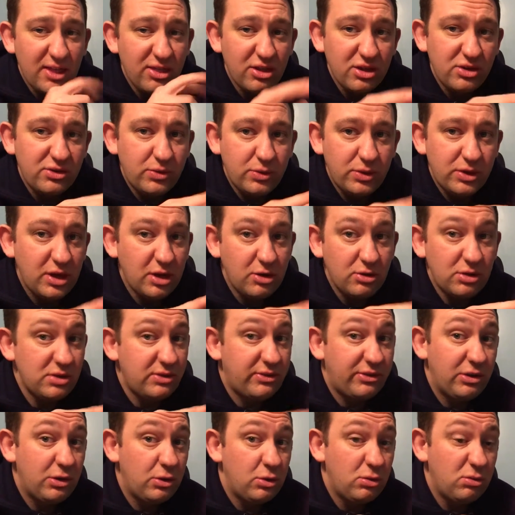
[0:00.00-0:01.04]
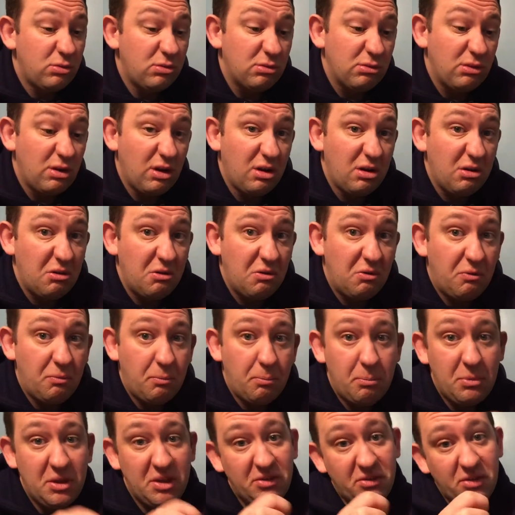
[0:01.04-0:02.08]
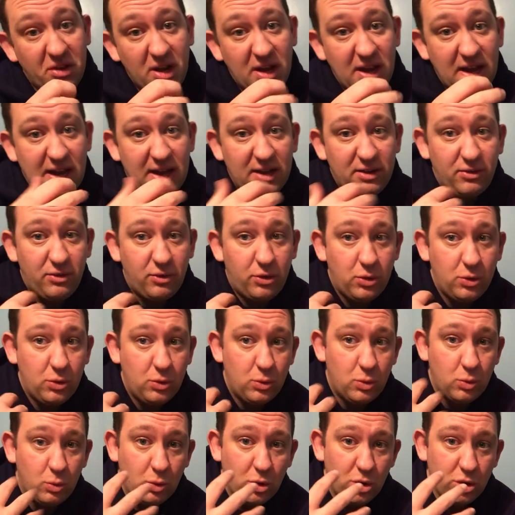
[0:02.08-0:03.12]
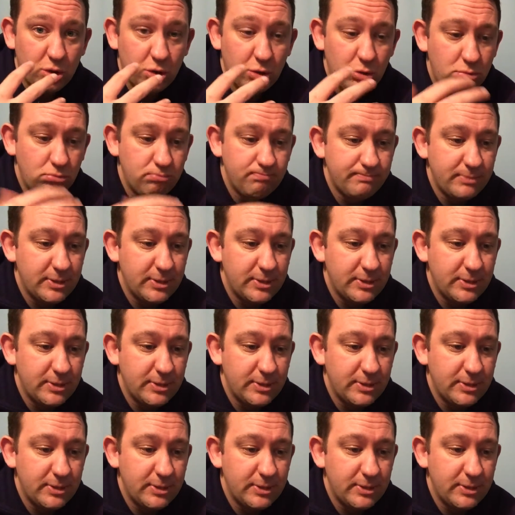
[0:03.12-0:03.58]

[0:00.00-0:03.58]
those are the only 2 kind of bits that I had to work on.